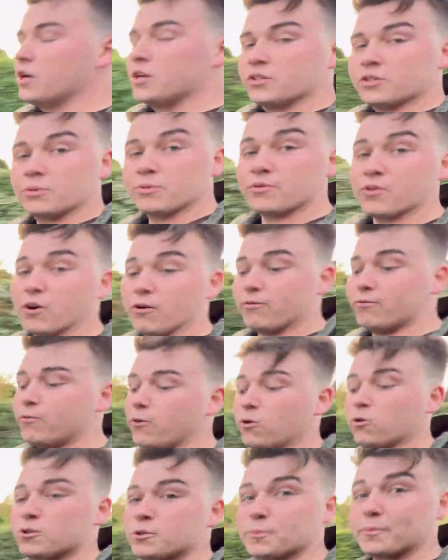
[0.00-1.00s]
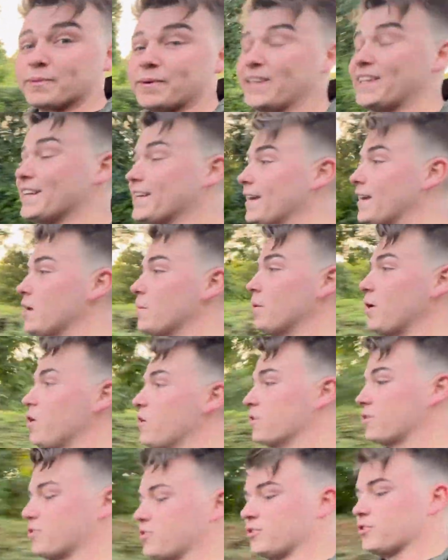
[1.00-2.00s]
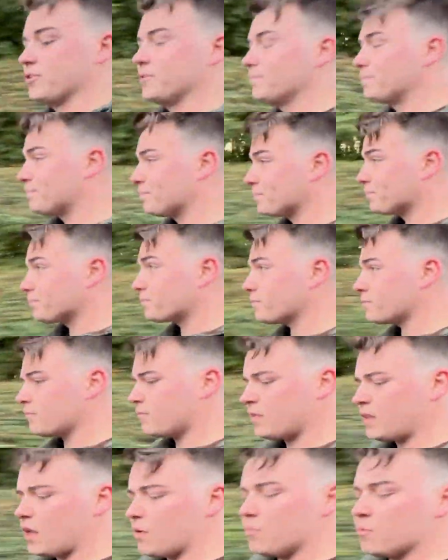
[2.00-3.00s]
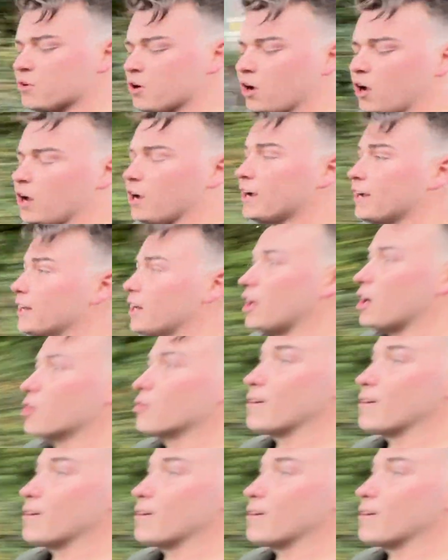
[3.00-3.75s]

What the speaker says: So we've got a 4-speed gearbox, and we've got high and low